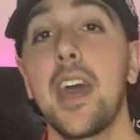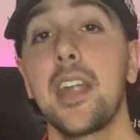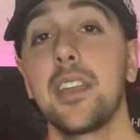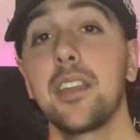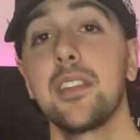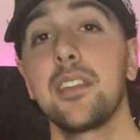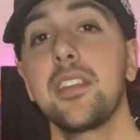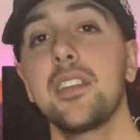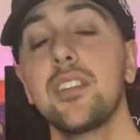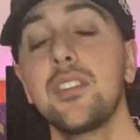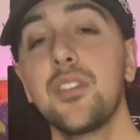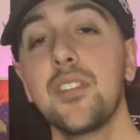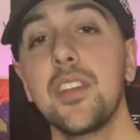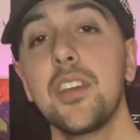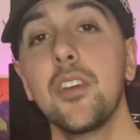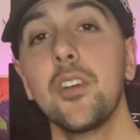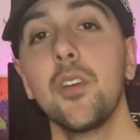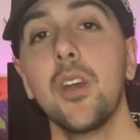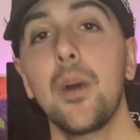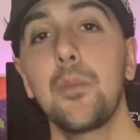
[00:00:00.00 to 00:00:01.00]
in this
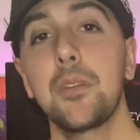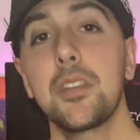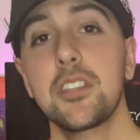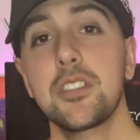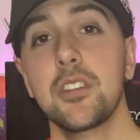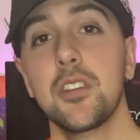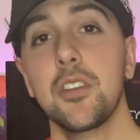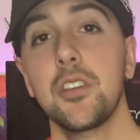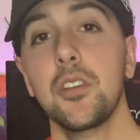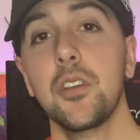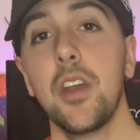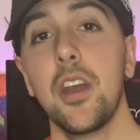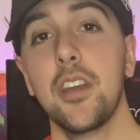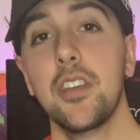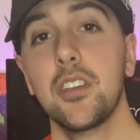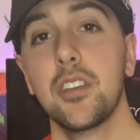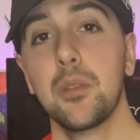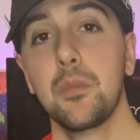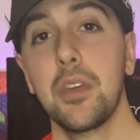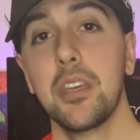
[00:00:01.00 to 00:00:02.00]
video I'm going to show you how
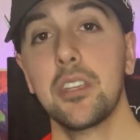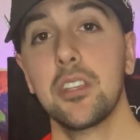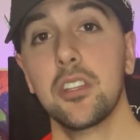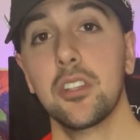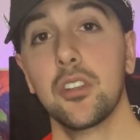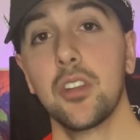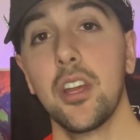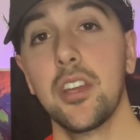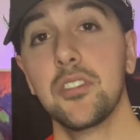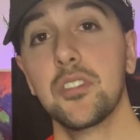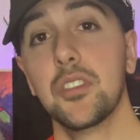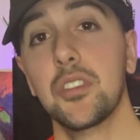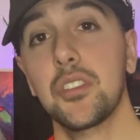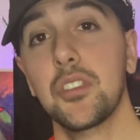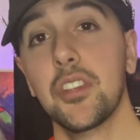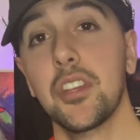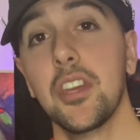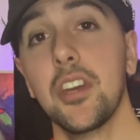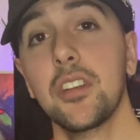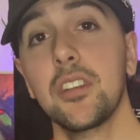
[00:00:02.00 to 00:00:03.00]
you can make your Chrysler
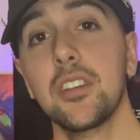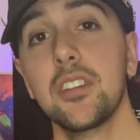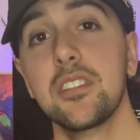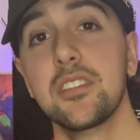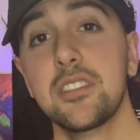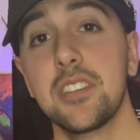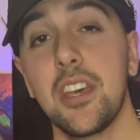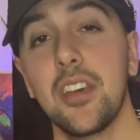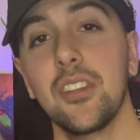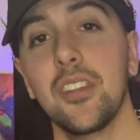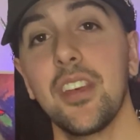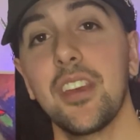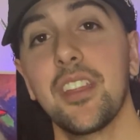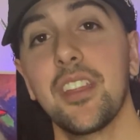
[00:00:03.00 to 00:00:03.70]
300 sound like